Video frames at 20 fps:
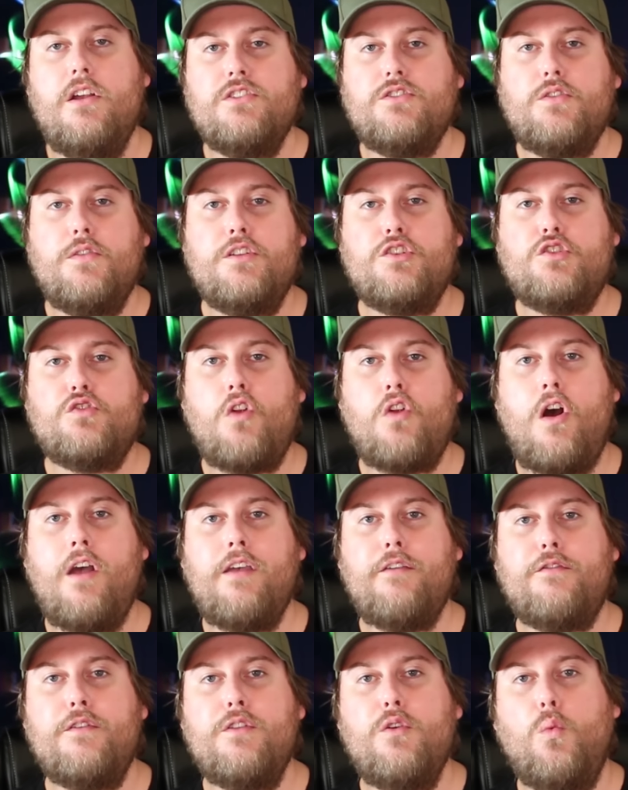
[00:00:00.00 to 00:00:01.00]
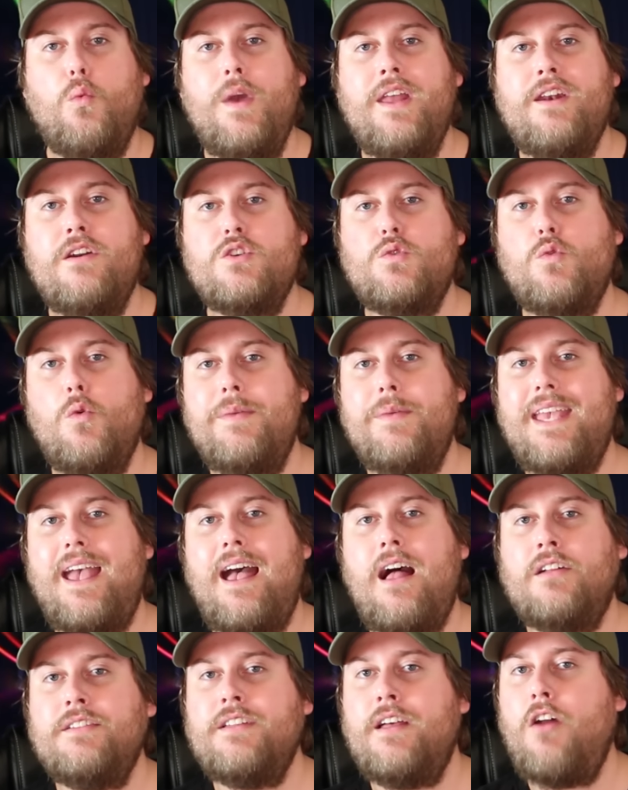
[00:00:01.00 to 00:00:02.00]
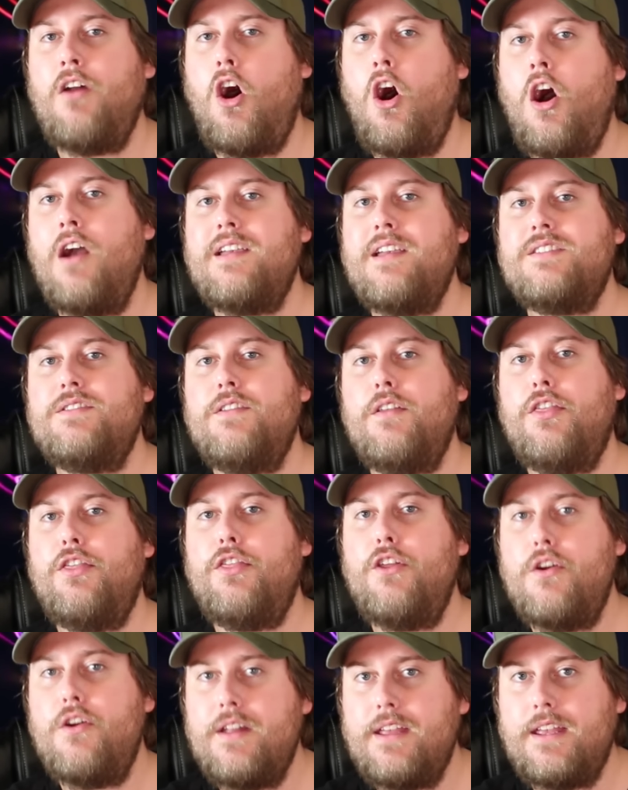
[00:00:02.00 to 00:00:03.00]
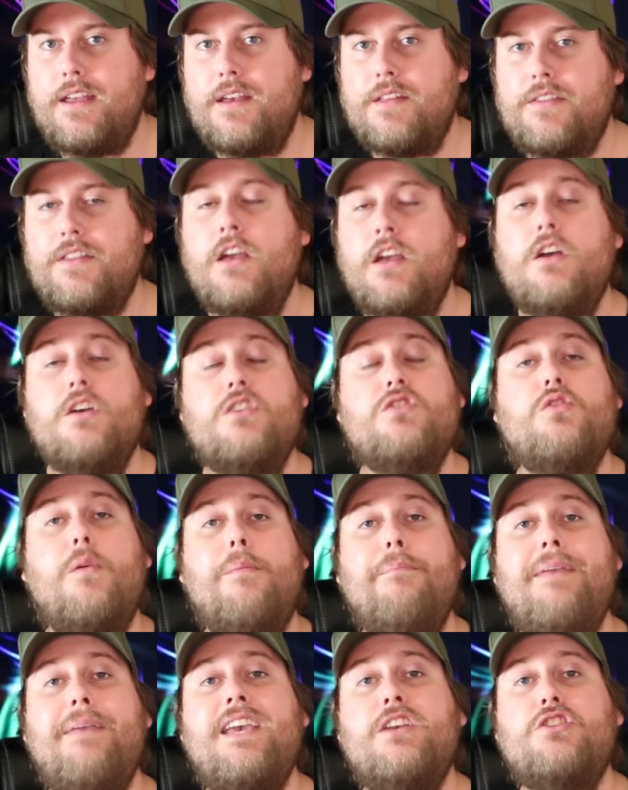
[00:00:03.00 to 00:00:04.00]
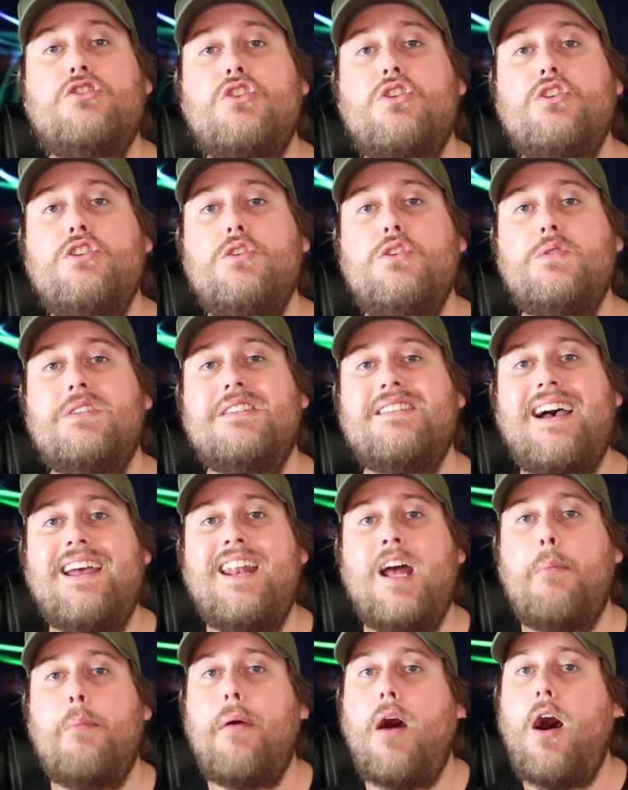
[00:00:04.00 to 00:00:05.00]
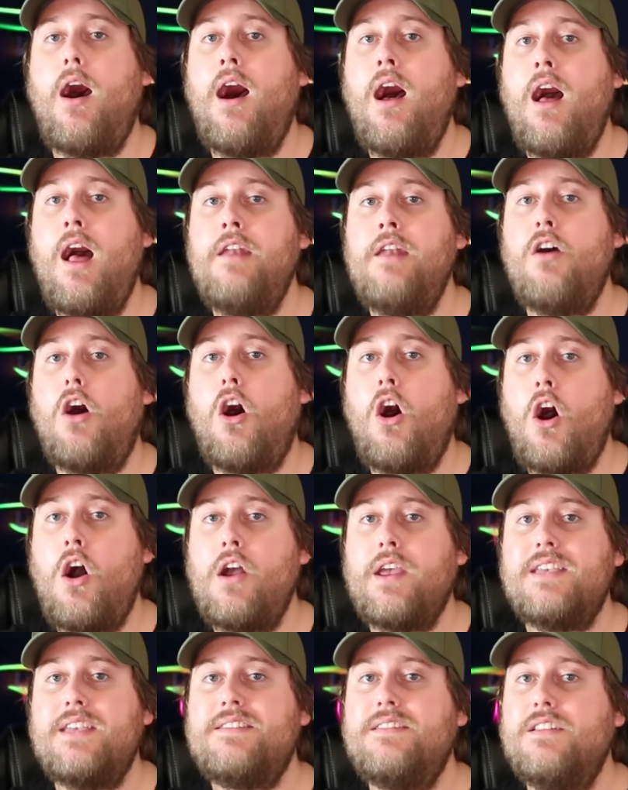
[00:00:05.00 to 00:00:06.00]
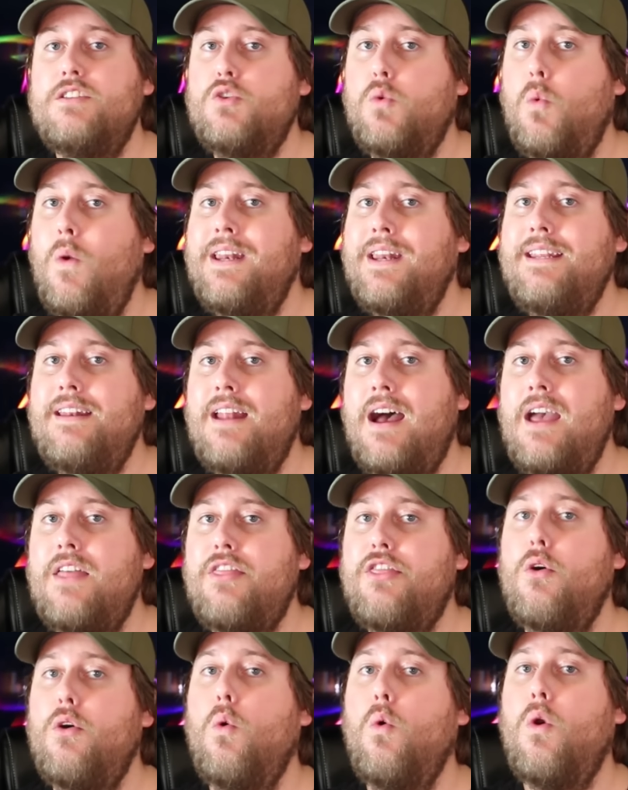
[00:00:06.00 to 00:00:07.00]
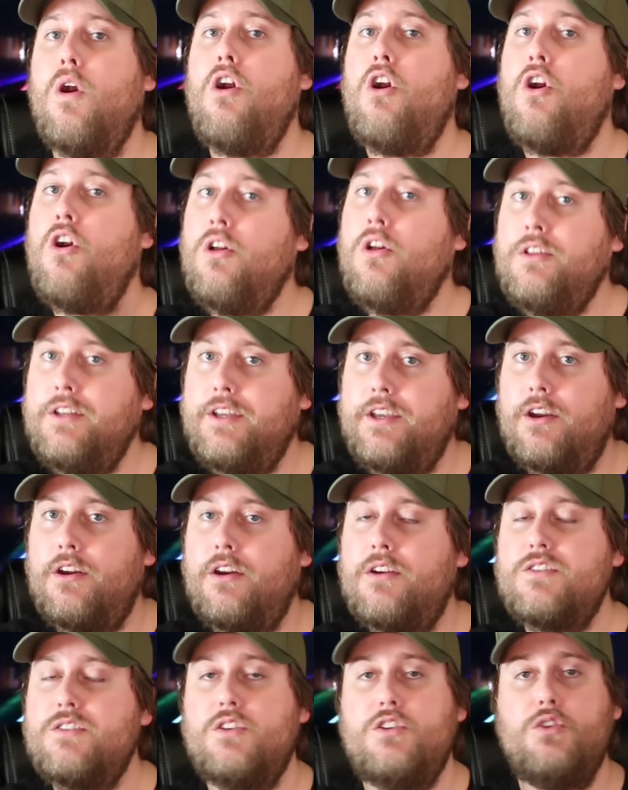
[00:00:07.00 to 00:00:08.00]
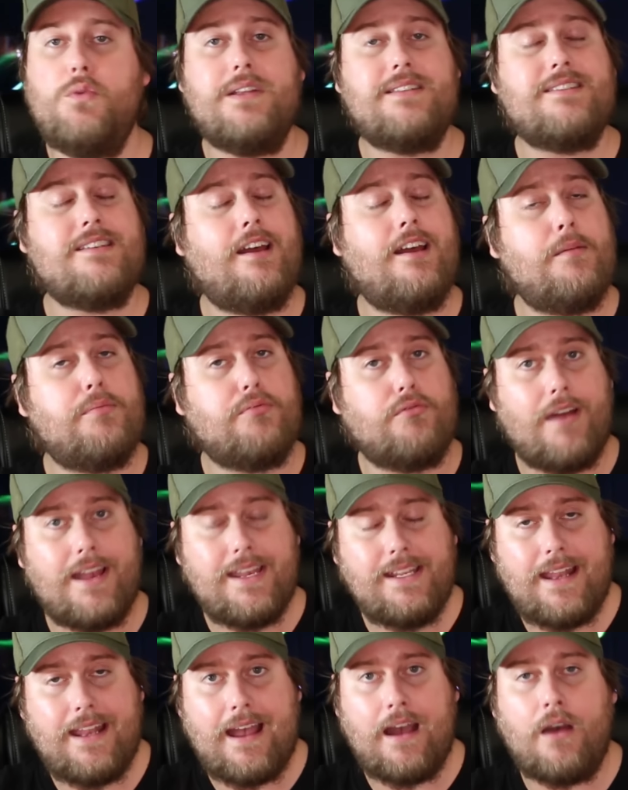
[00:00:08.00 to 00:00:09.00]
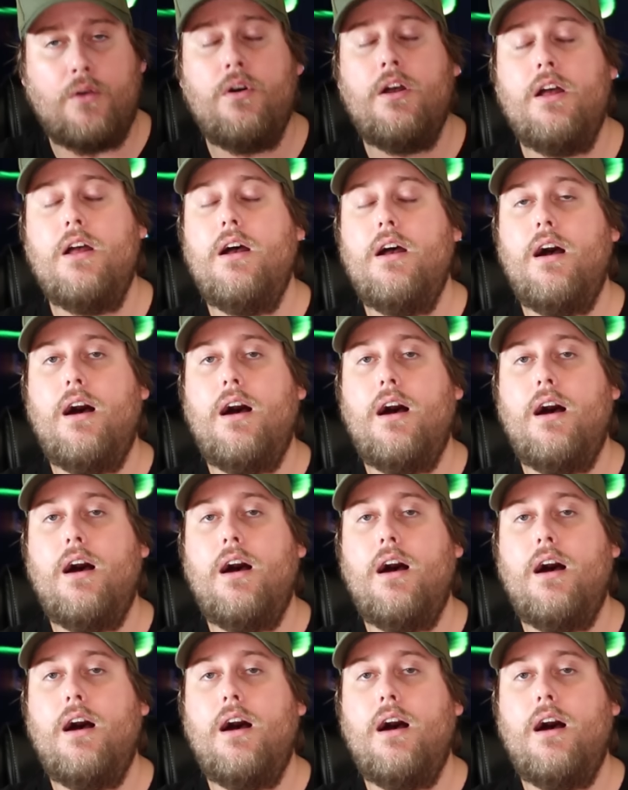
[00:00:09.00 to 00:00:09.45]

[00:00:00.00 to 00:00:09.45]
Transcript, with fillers: So the drawing for the winners will be held on August the 30th, so make sure you sign up on August the 29th or earlier, so you could sign up right now.